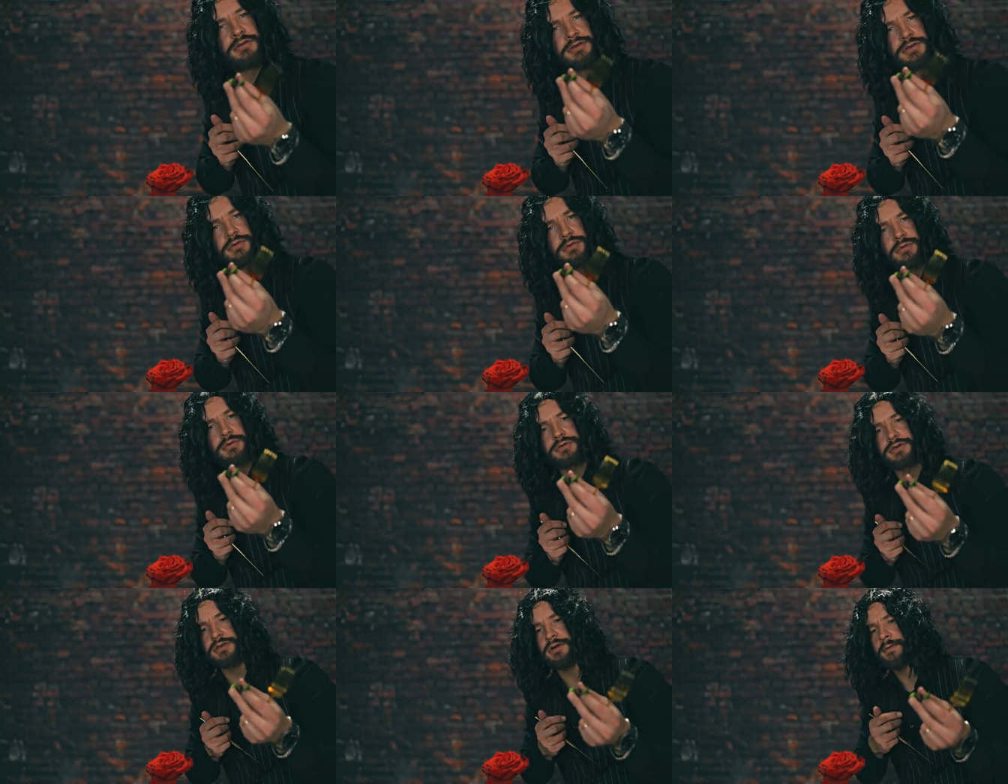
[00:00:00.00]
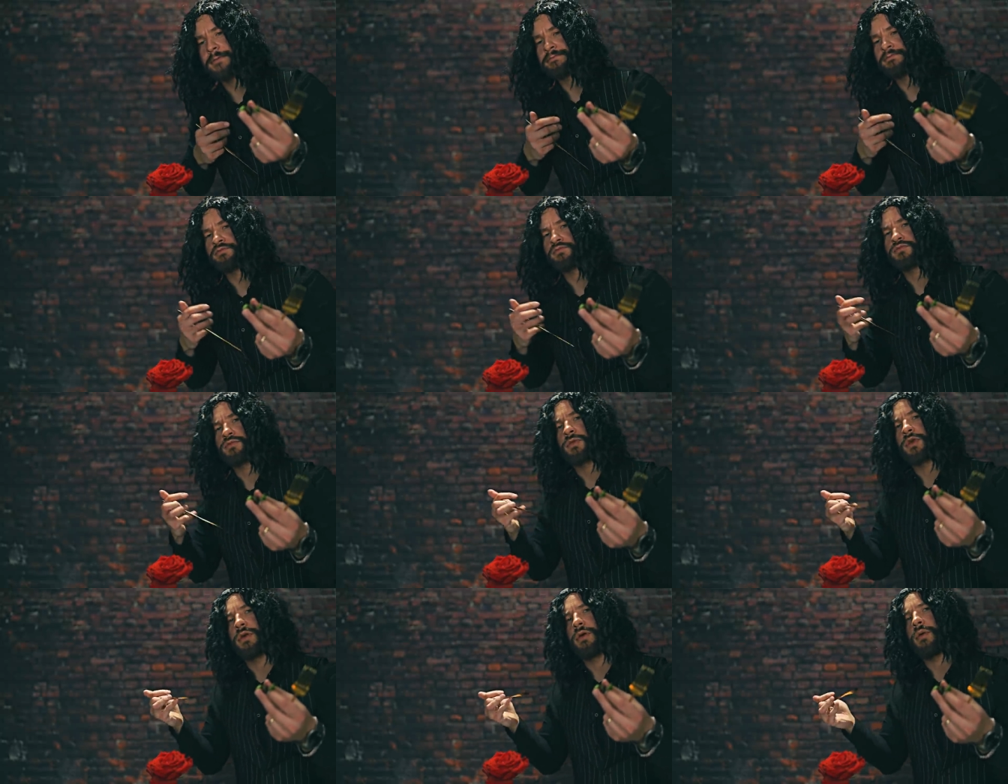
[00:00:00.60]
sourced.
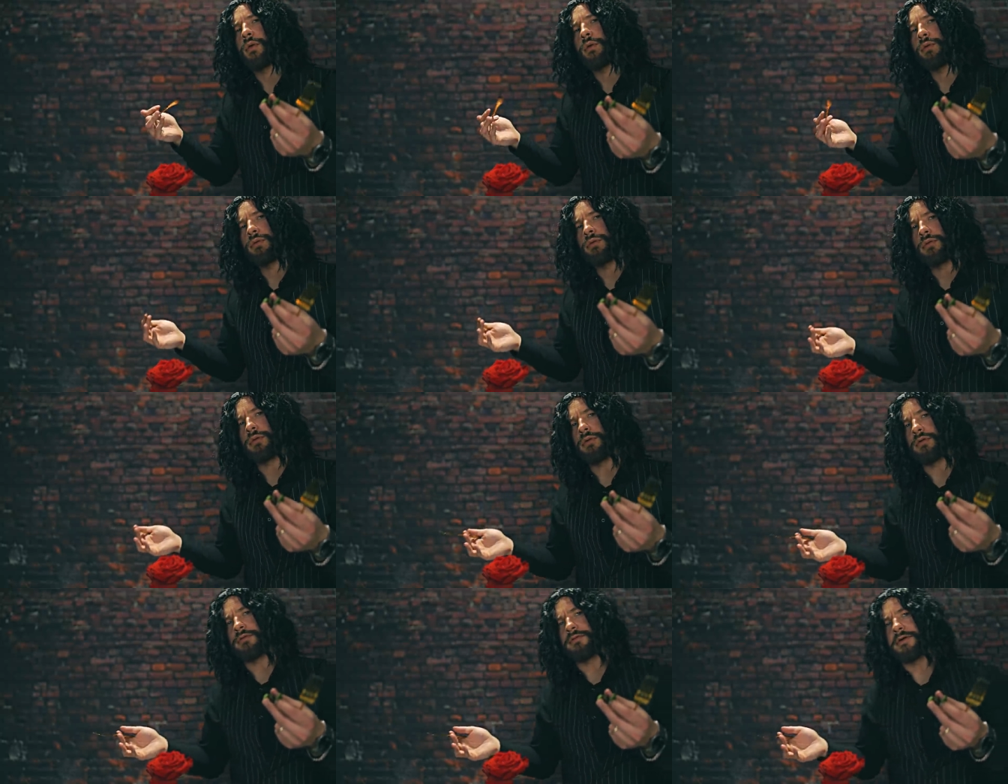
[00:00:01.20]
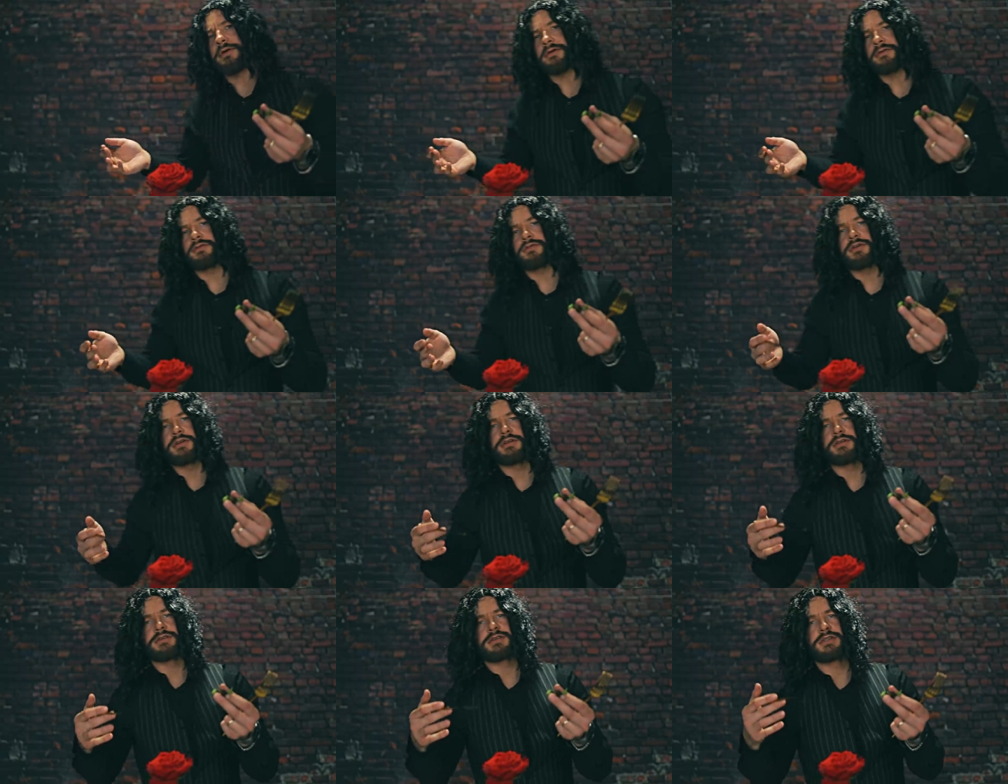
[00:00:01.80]
All of our
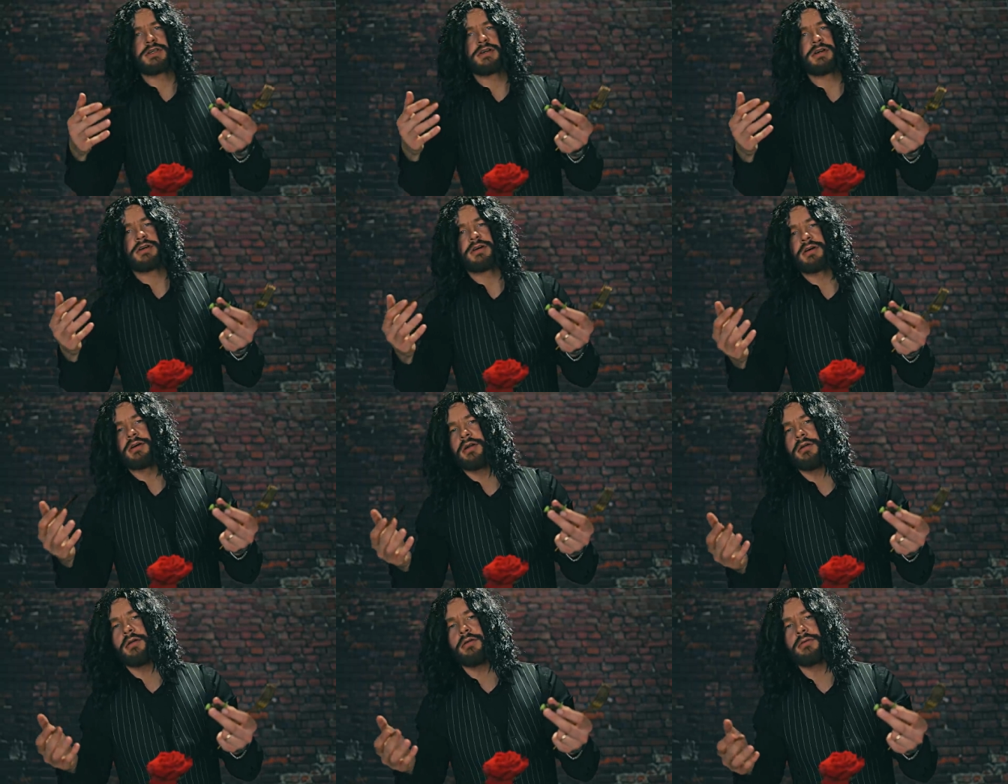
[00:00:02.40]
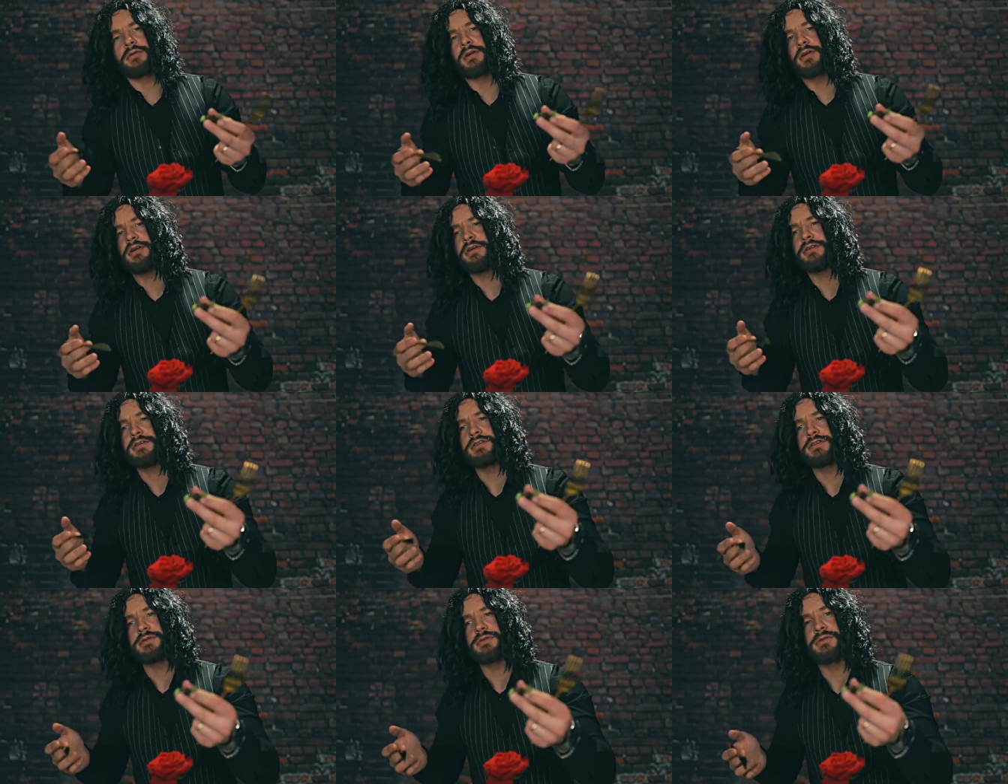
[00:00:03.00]
ingredients here are
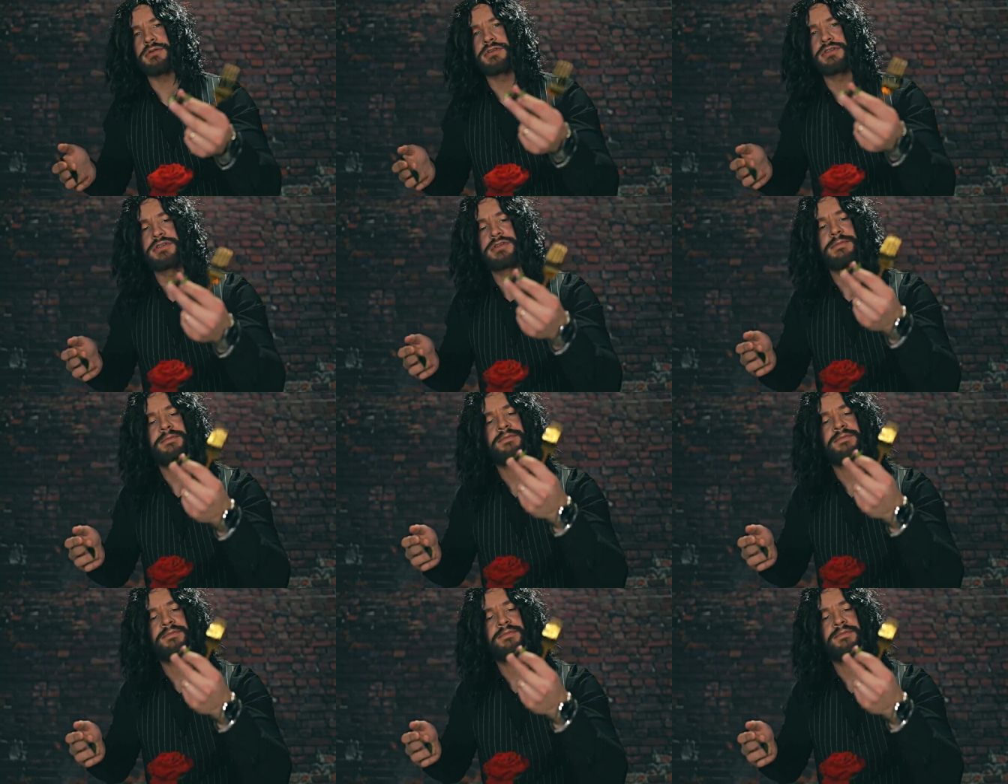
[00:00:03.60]
locally sourced.